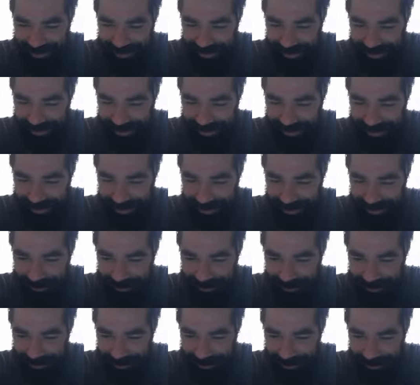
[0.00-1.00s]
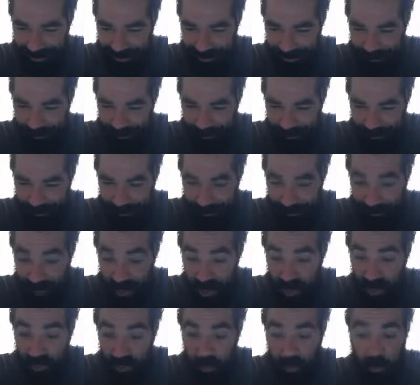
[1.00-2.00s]
And I told her, um,
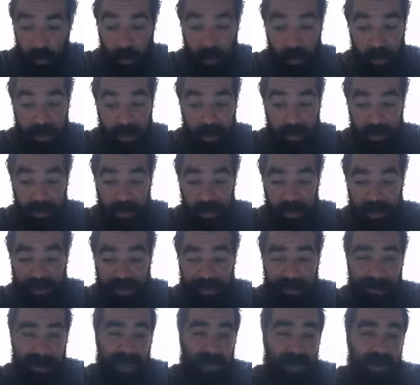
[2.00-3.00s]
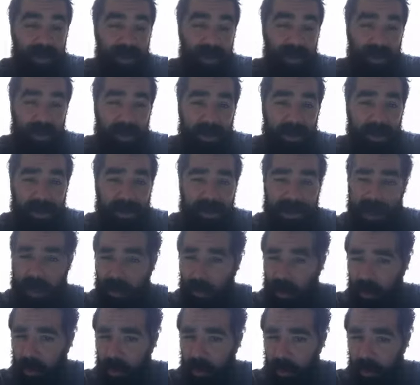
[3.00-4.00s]
Tu corazón es mío, te
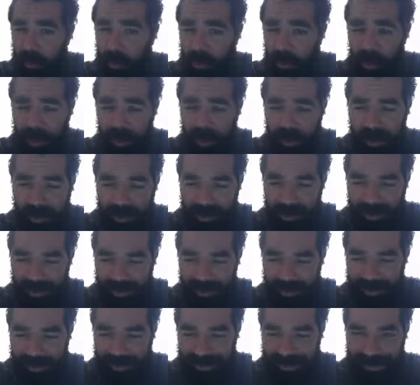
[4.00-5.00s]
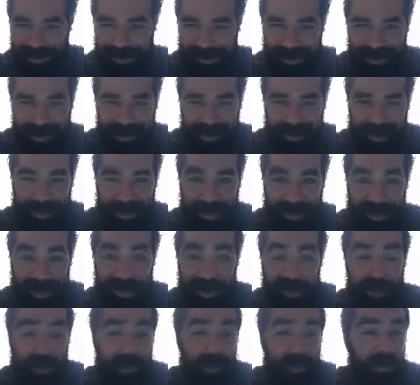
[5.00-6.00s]
lo juro. I
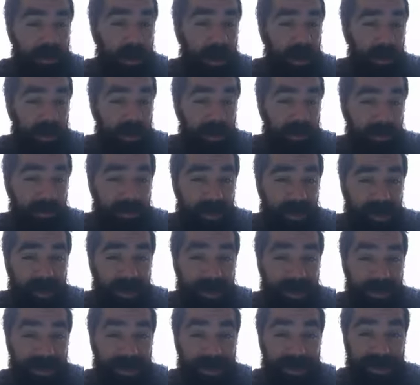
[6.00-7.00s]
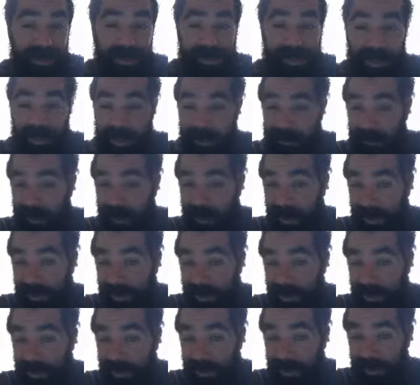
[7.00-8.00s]
said, Your heart is mine, I
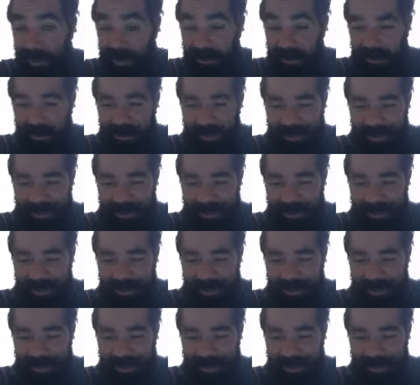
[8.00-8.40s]
promise to you.